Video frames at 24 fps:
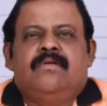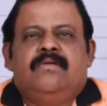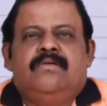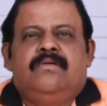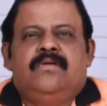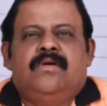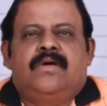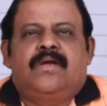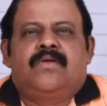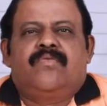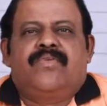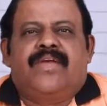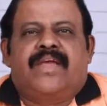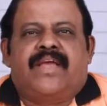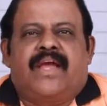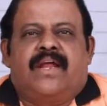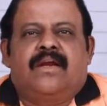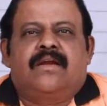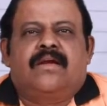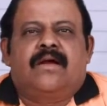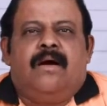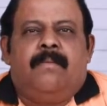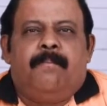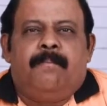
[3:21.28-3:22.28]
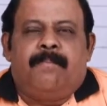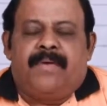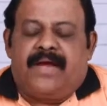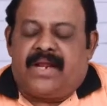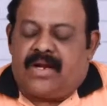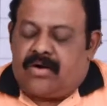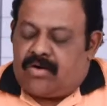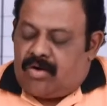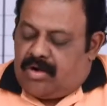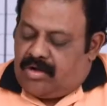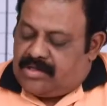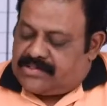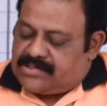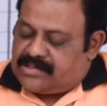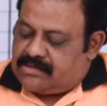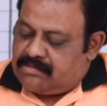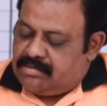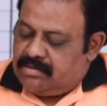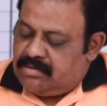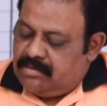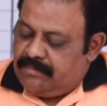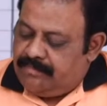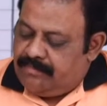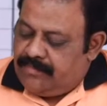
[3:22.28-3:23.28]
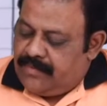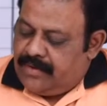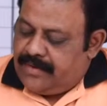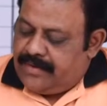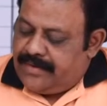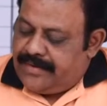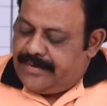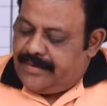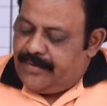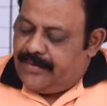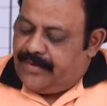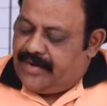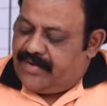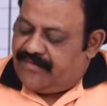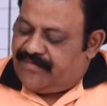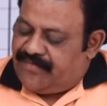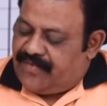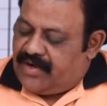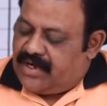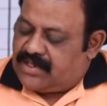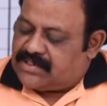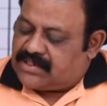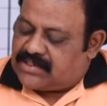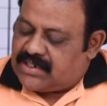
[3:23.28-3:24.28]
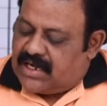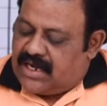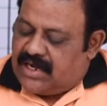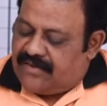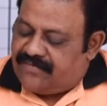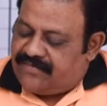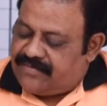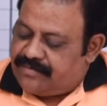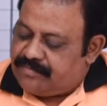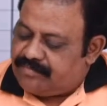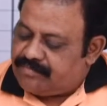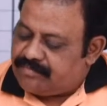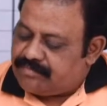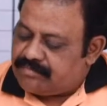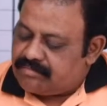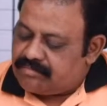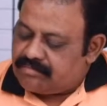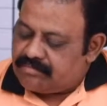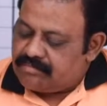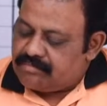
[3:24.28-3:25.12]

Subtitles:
Here we can compare cost. During first half,